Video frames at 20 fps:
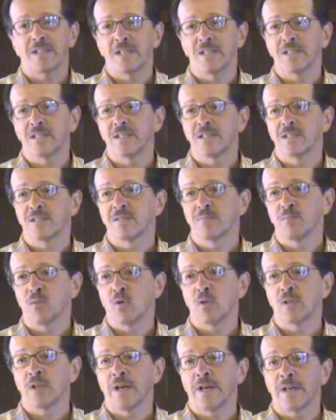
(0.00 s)
this, it's
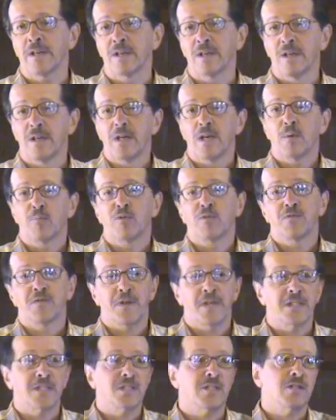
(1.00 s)
more like a
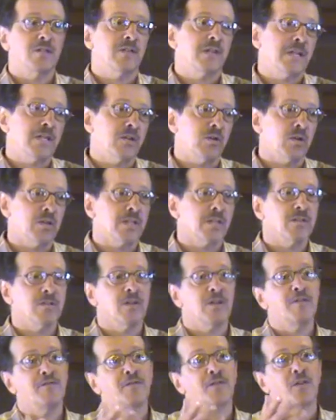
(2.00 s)
professor, an author,
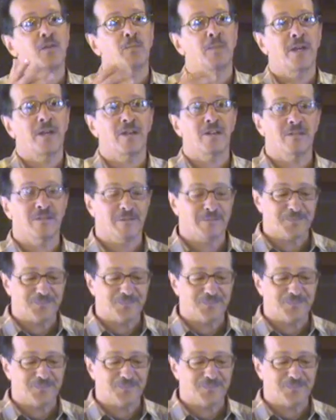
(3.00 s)
a filmmaker.